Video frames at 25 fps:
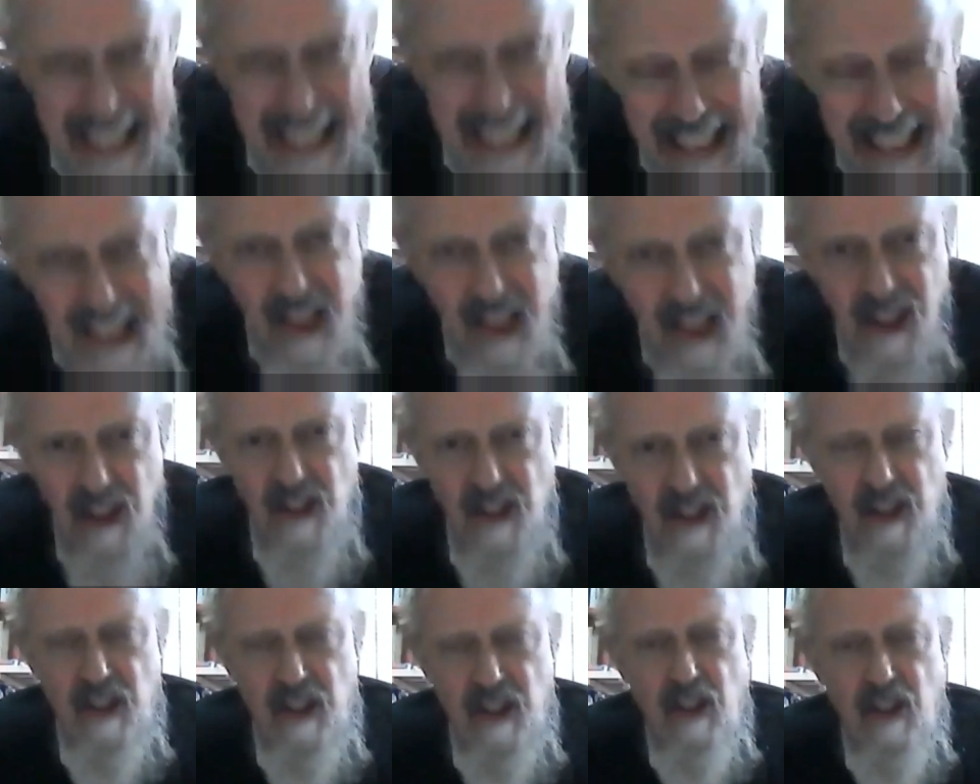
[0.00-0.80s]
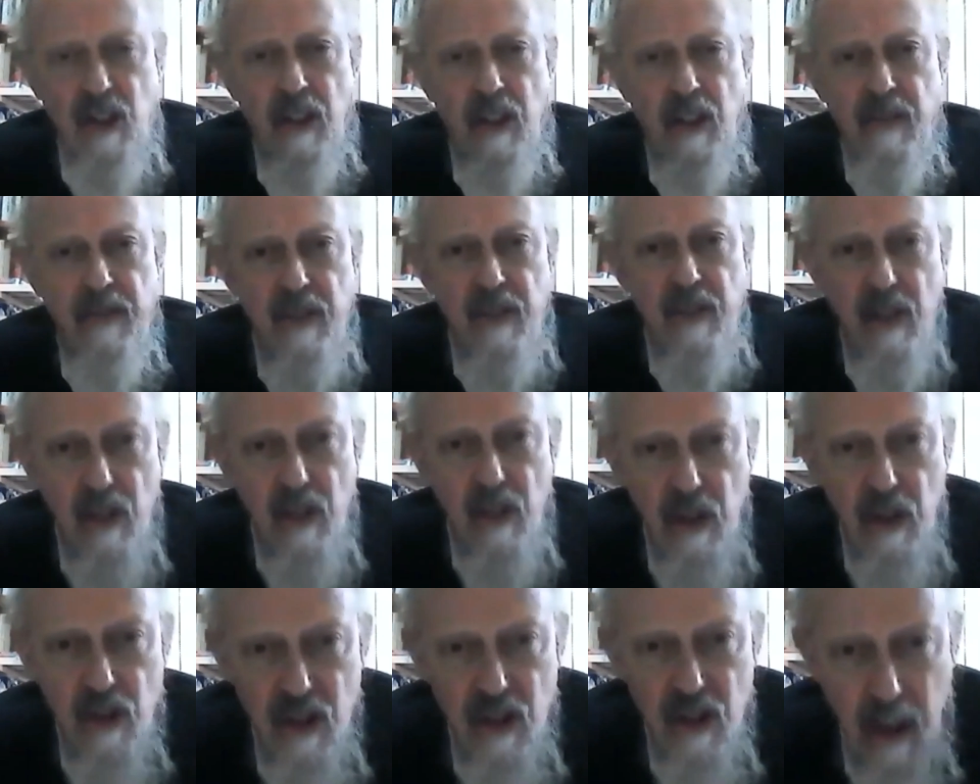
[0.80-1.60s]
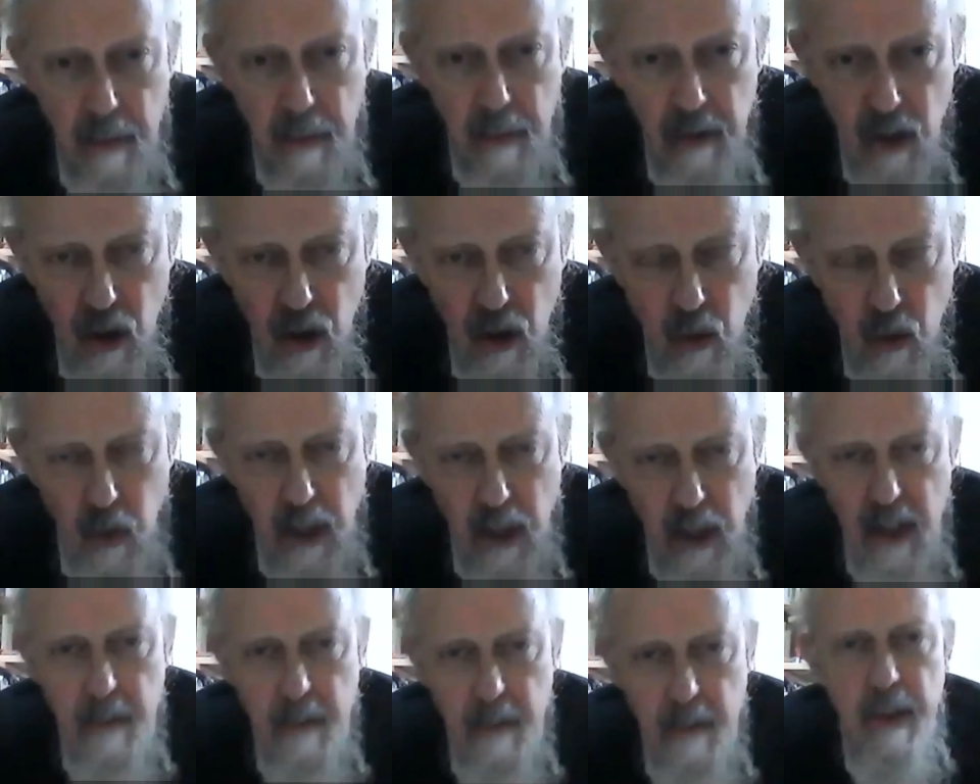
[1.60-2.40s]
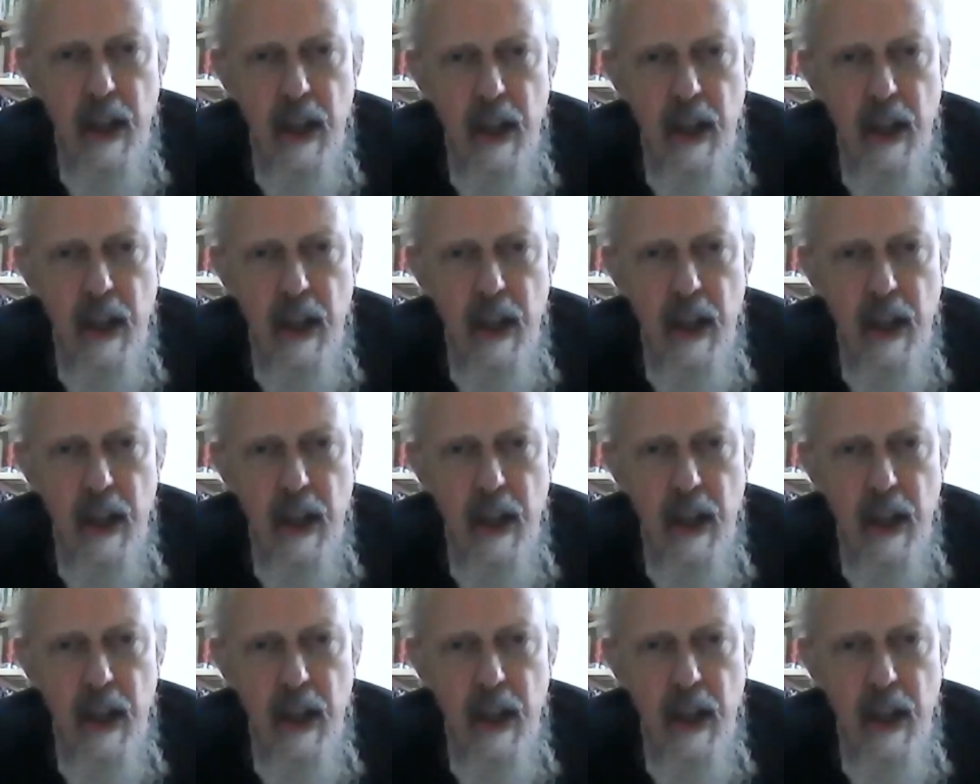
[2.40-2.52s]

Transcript: distance itself to some degree